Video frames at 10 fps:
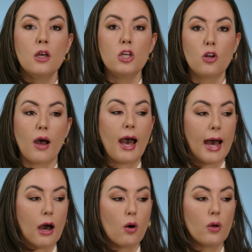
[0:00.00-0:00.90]
you know,
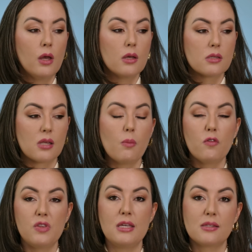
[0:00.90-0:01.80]
how some
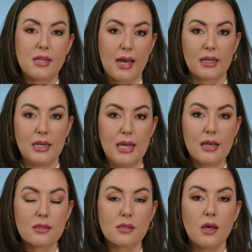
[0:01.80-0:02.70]
of these
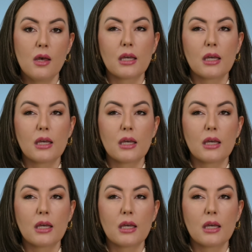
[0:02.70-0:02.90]
techniques